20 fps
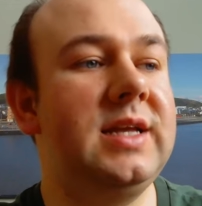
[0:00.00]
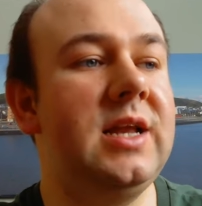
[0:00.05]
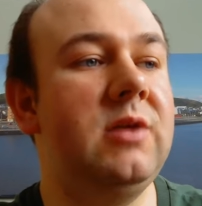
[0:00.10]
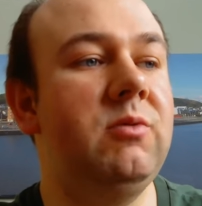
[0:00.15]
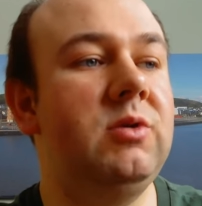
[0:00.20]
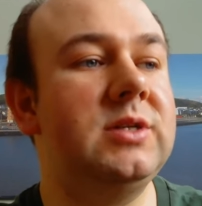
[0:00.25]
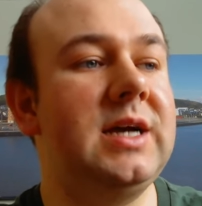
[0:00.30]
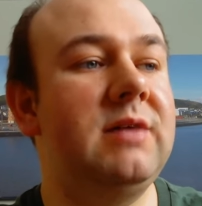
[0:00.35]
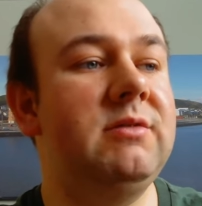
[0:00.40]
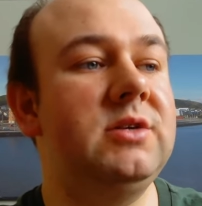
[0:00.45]

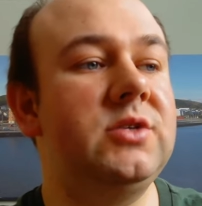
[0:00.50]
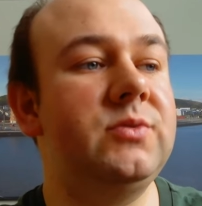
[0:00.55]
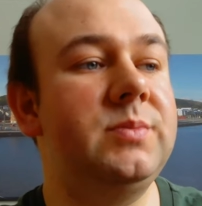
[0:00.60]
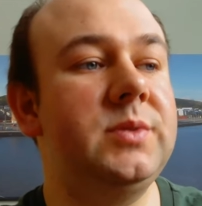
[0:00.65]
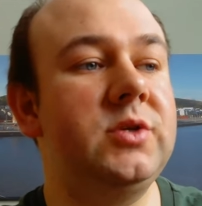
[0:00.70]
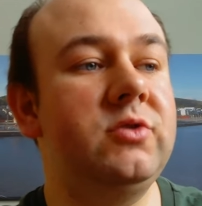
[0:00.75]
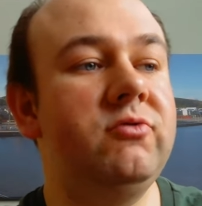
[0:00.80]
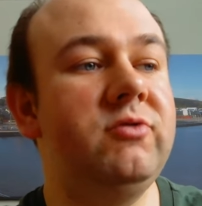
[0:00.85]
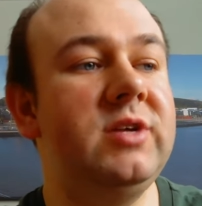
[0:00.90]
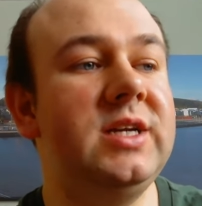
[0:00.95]
kilowatt hours
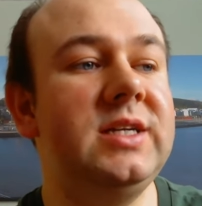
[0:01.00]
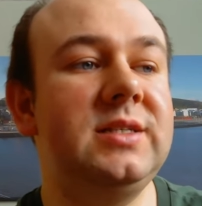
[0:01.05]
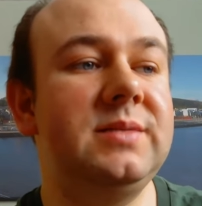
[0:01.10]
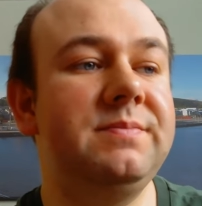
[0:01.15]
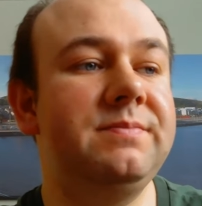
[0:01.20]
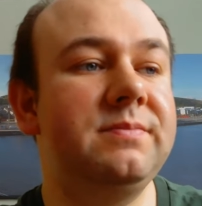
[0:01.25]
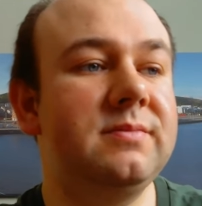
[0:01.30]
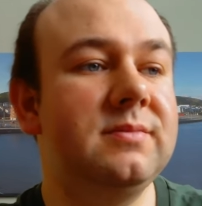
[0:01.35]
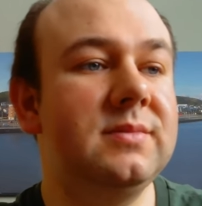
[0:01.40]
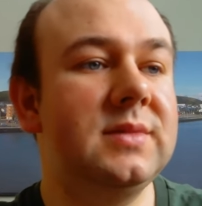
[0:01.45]
from the grid,
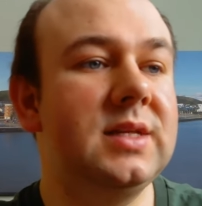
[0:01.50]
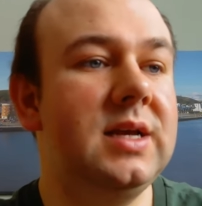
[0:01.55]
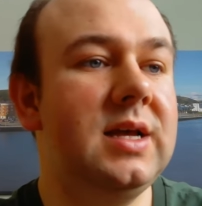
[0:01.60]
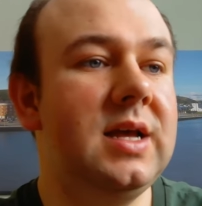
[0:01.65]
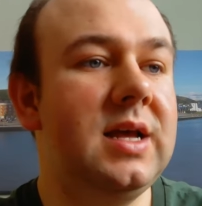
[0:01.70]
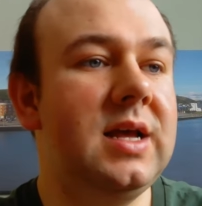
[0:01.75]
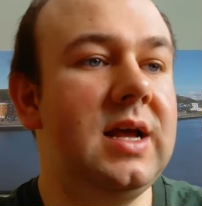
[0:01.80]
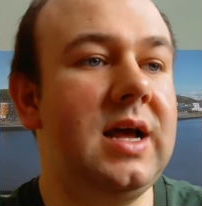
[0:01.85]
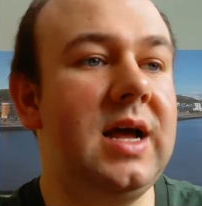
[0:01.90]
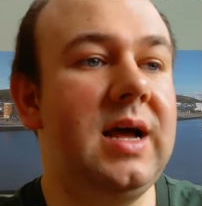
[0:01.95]

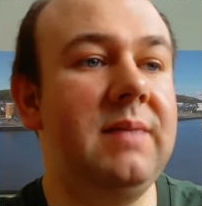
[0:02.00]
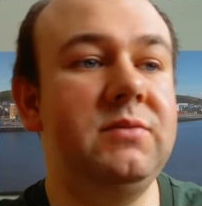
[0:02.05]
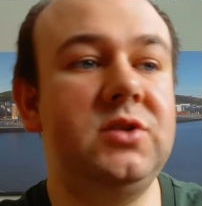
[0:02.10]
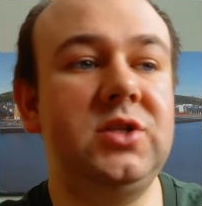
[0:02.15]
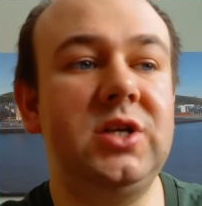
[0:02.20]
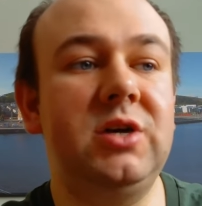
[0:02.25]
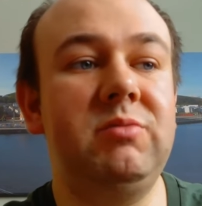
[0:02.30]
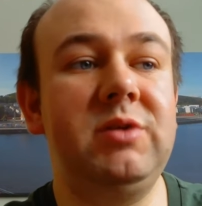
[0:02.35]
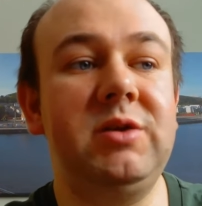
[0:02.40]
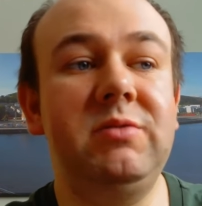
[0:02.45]
um,
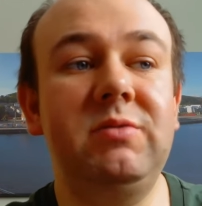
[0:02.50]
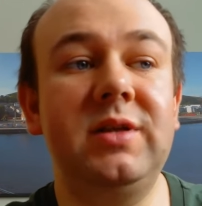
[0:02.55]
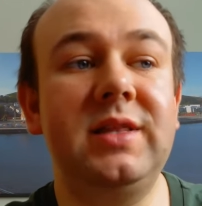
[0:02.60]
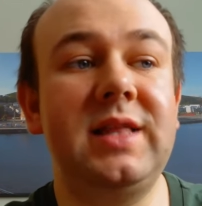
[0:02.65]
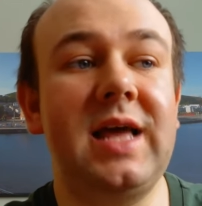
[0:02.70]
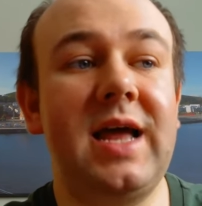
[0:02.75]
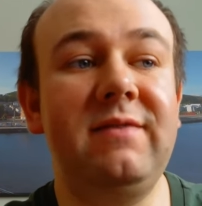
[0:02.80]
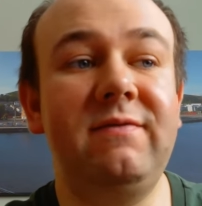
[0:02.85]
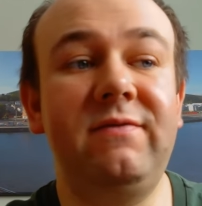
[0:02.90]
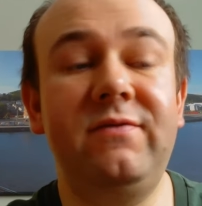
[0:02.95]
so we were
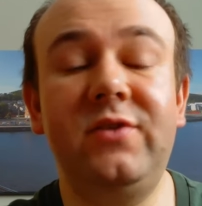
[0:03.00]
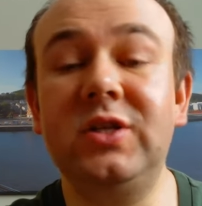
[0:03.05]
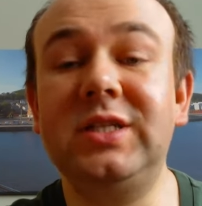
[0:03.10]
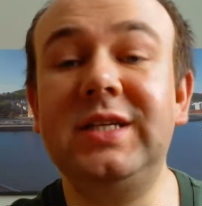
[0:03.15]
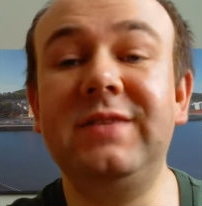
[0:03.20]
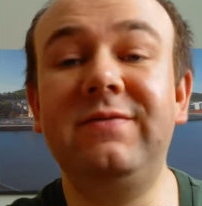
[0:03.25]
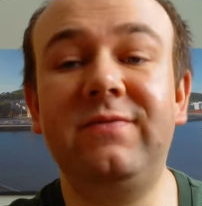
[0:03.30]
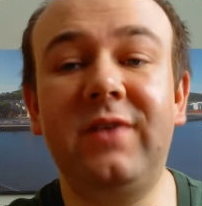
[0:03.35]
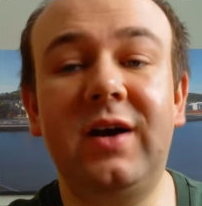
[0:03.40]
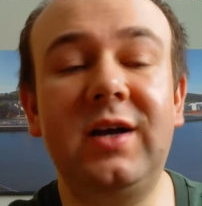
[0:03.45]
then
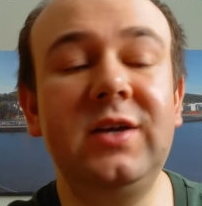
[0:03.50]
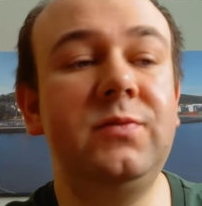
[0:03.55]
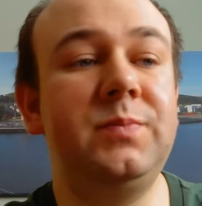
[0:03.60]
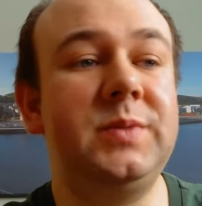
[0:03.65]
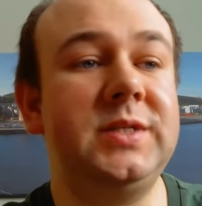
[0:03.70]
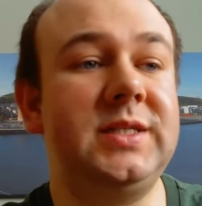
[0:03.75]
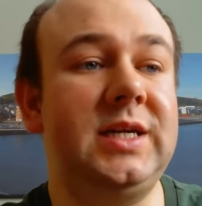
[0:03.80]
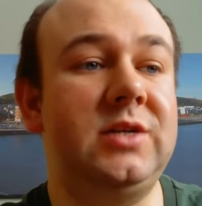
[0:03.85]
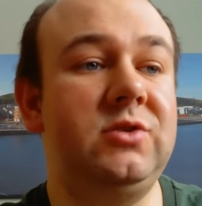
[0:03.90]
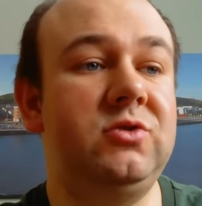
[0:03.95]
thirty-five
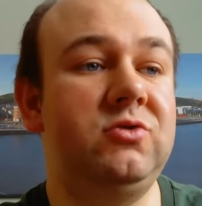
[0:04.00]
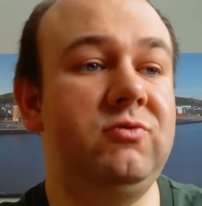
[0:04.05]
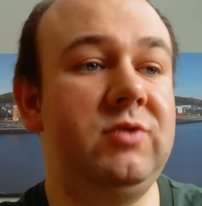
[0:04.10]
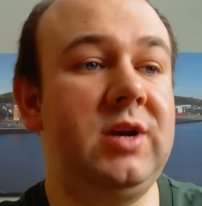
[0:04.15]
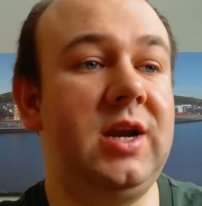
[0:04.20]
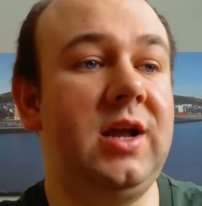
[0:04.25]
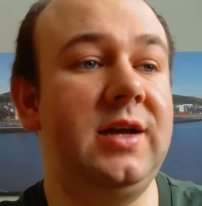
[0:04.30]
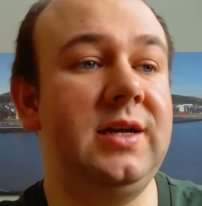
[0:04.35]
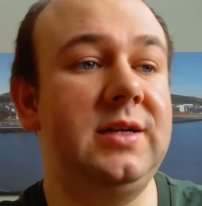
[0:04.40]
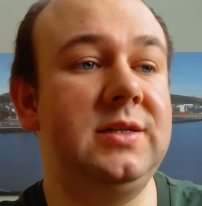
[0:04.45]
percent
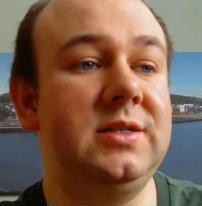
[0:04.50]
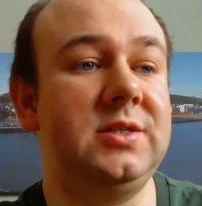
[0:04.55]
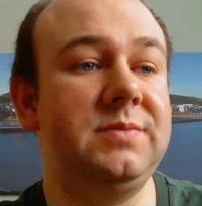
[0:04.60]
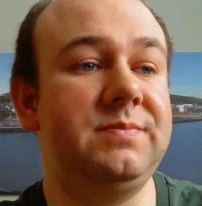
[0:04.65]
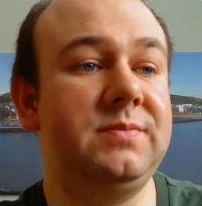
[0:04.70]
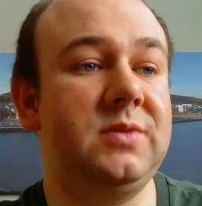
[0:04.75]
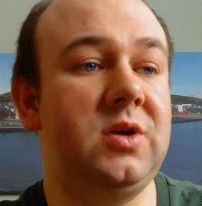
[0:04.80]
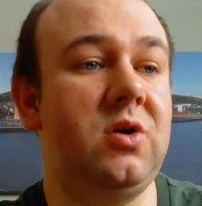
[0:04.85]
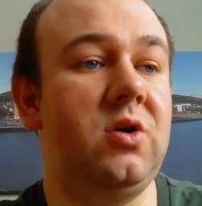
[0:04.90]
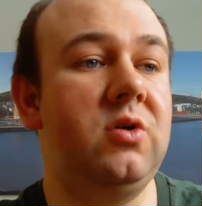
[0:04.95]
reliant
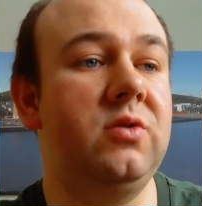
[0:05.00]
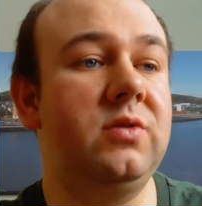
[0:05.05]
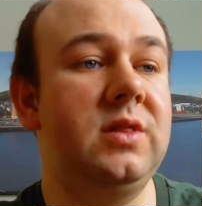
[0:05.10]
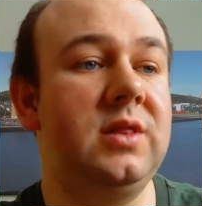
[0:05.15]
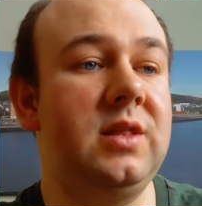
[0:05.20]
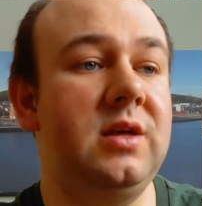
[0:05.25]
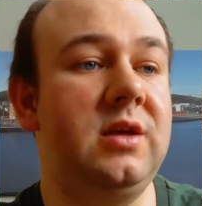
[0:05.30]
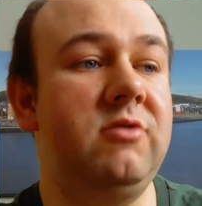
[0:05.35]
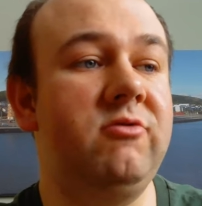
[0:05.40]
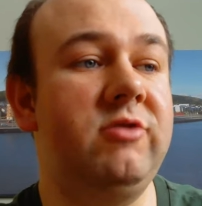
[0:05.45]

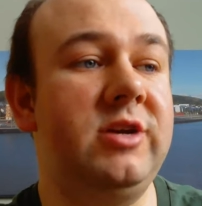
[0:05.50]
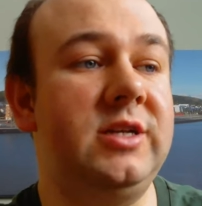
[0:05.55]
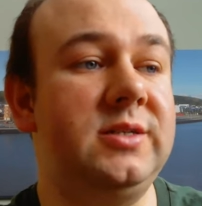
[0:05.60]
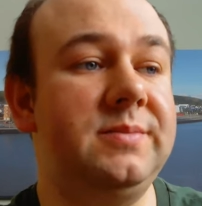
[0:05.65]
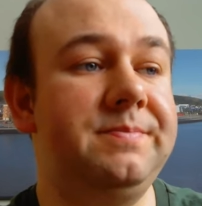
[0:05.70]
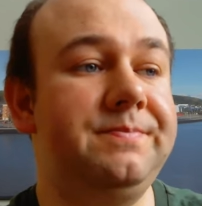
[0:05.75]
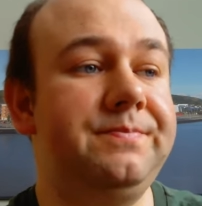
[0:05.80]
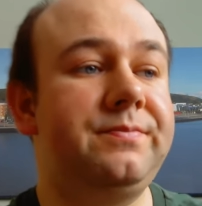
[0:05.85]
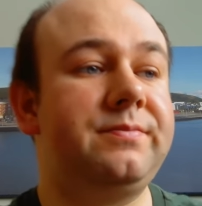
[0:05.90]
on the grid.